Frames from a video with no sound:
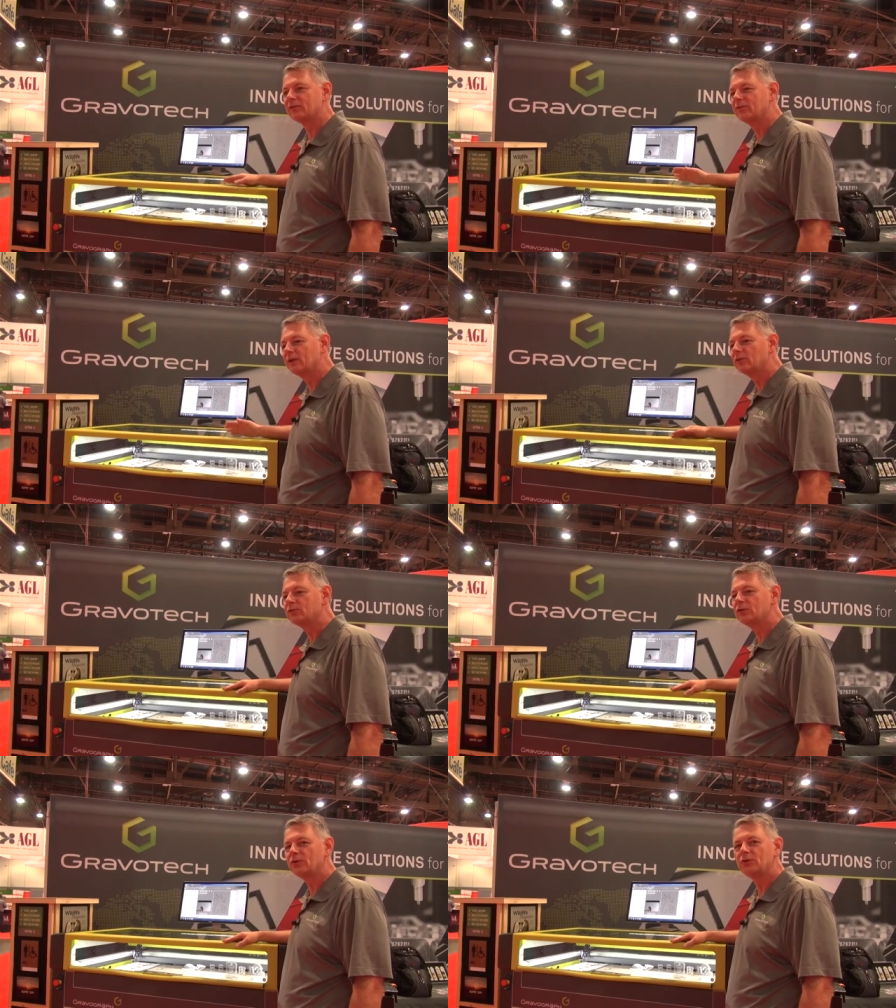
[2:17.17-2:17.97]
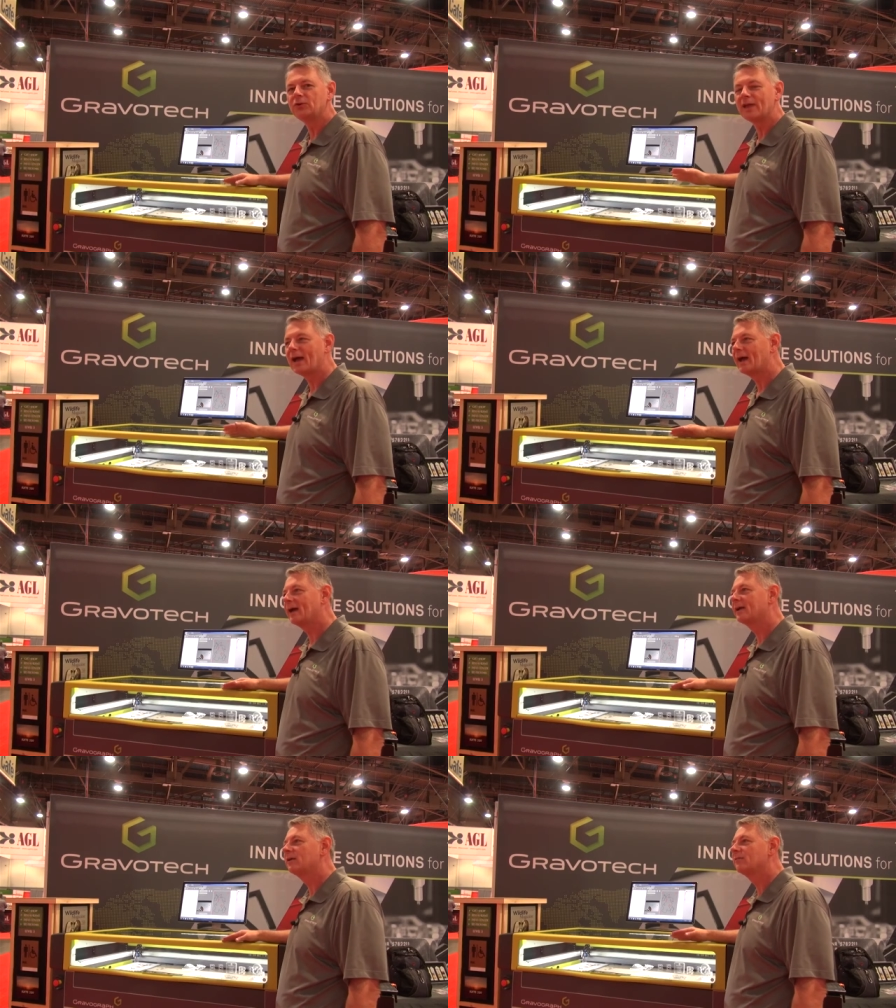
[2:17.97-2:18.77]
CO2,
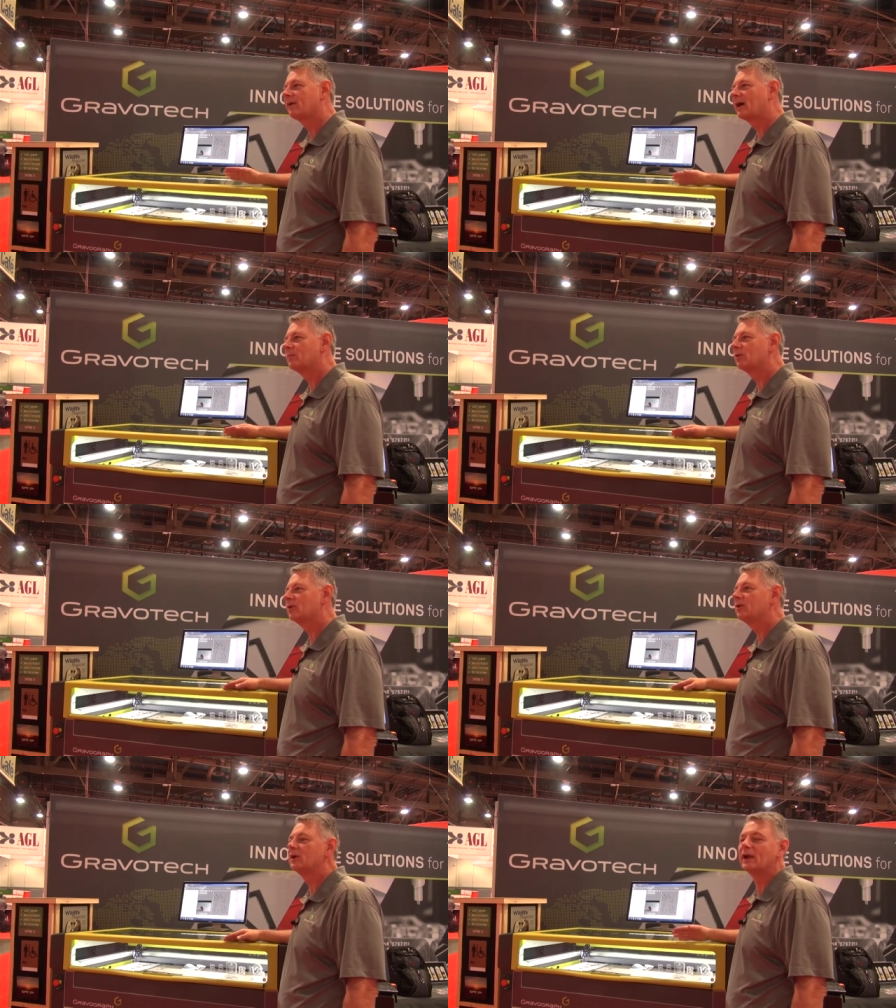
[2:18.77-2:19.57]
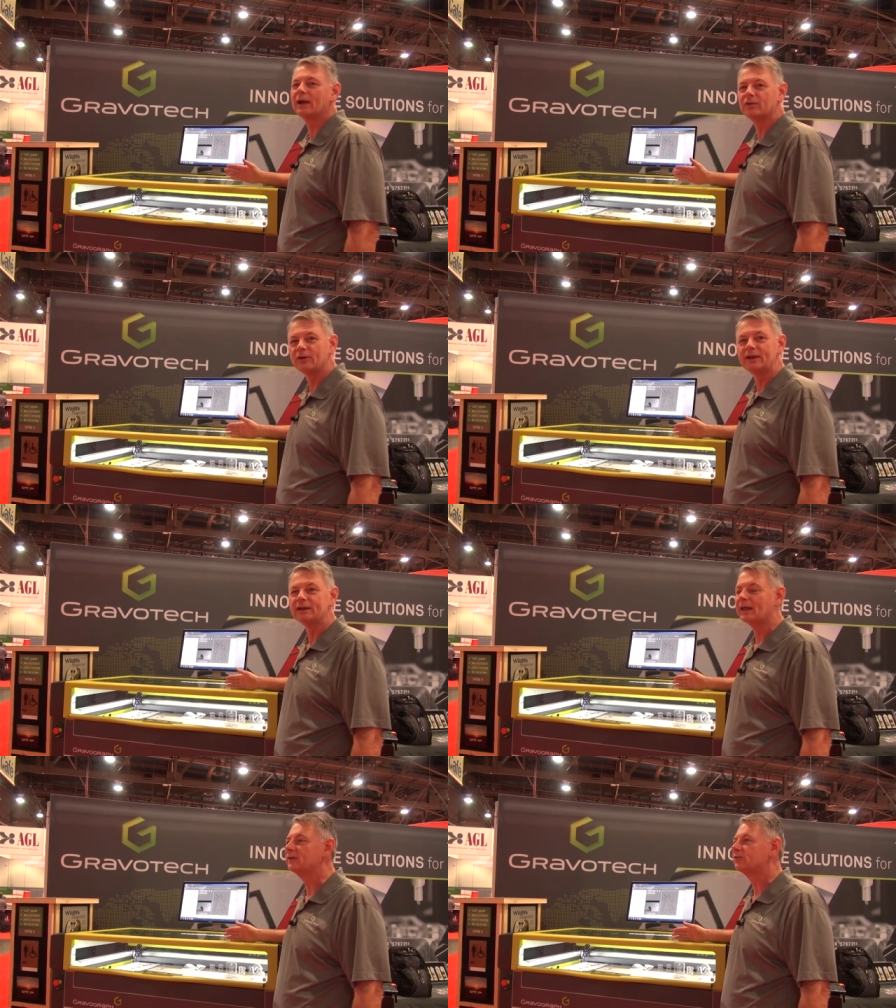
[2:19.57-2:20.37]
YAG, fiber, and
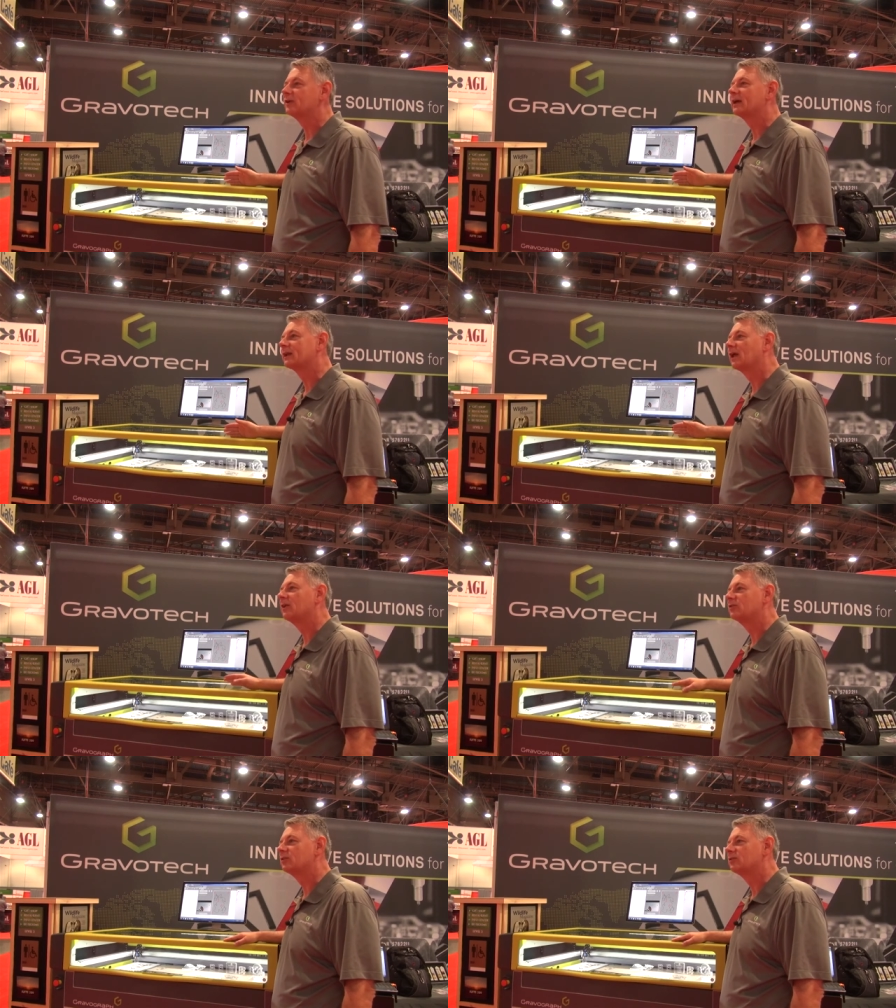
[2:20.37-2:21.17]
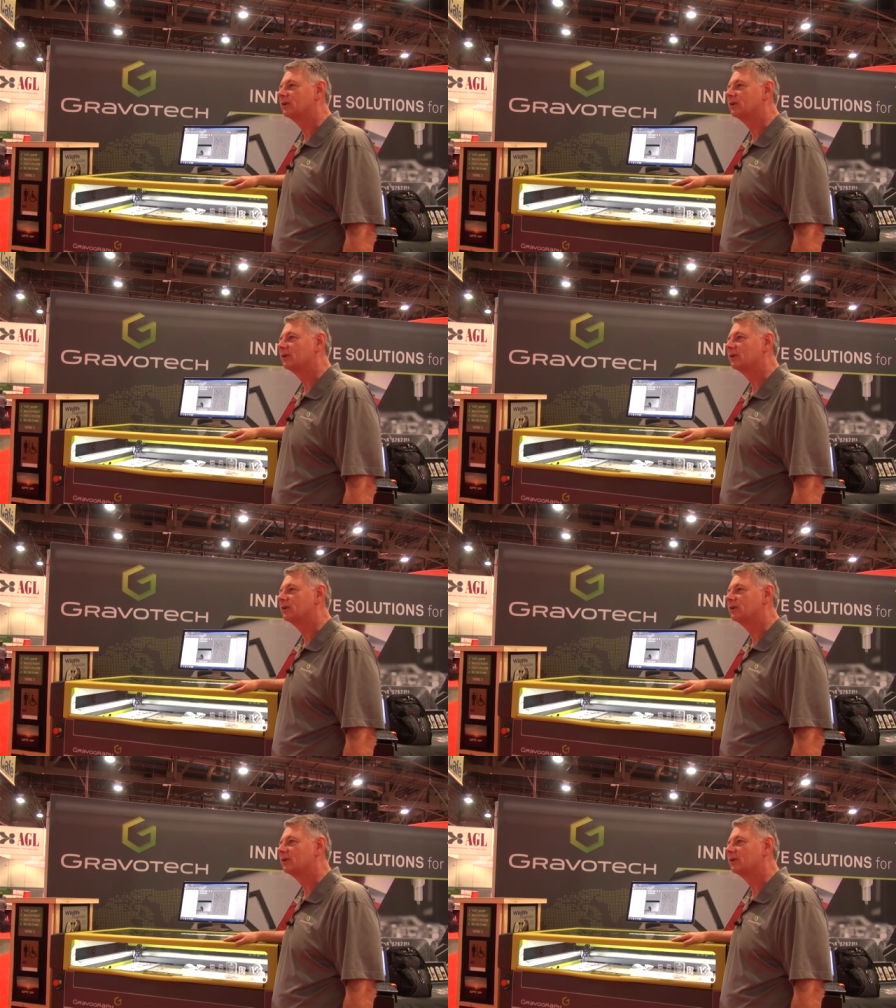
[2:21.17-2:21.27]
green laser technologies